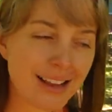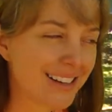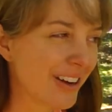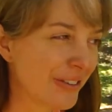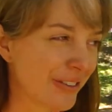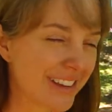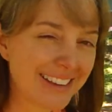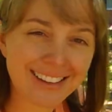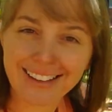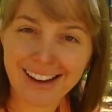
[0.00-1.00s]
Now, if you're
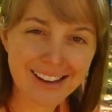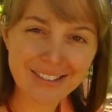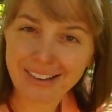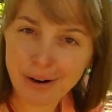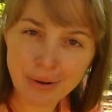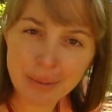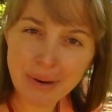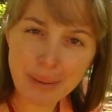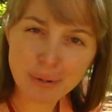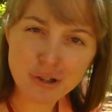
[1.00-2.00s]
thinking, I do not want a
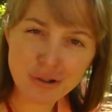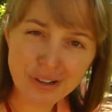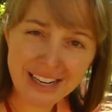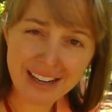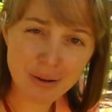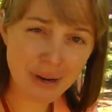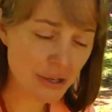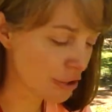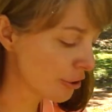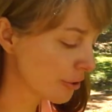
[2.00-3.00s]
paper tree on my
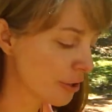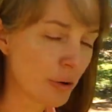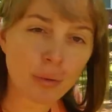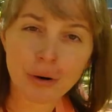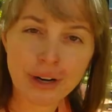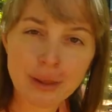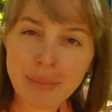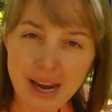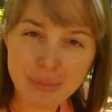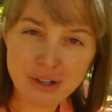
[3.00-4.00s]
shirt, don't worry, the
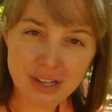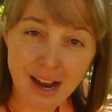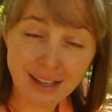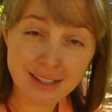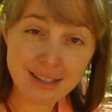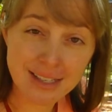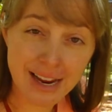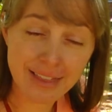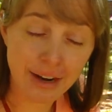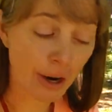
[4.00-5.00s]
paper's not going to
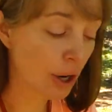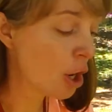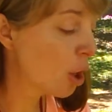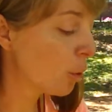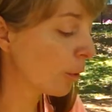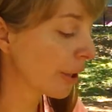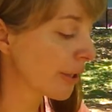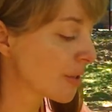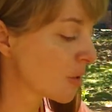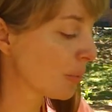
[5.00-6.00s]
stay there. We're
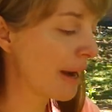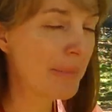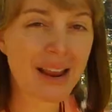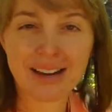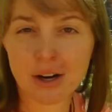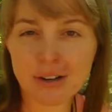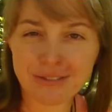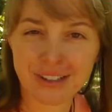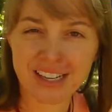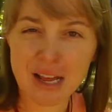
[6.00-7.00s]
going to spray paint
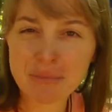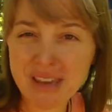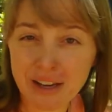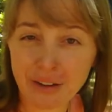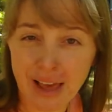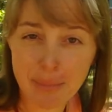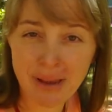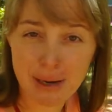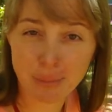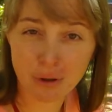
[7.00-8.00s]
over it and peel that
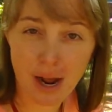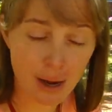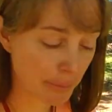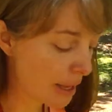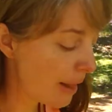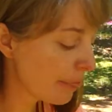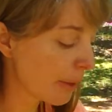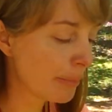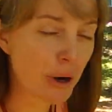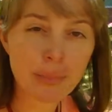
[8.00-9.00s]
paper up.
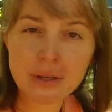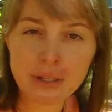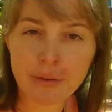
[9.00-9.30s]
The purpose